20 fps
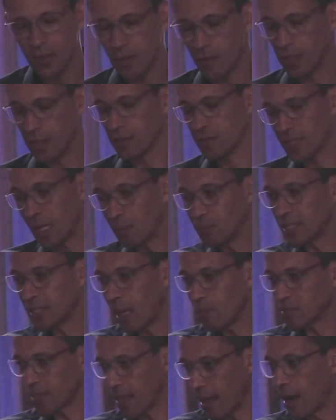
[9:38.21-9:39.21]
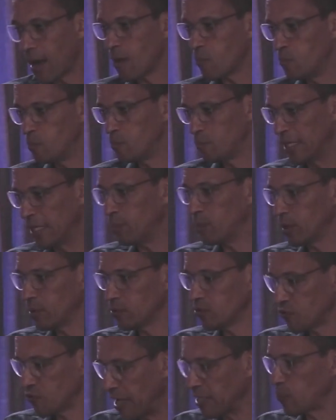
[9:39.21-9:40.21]
Sometimes there are people
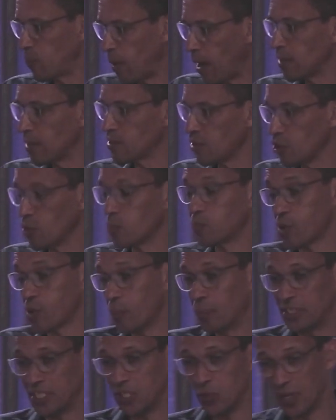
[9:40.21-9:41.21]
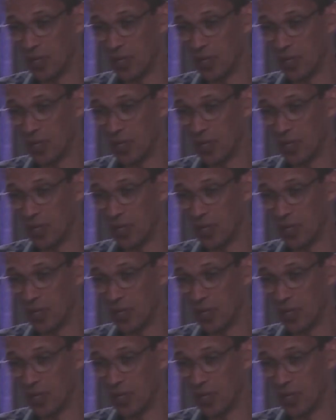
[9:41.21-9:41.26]
trespassing your property, you need to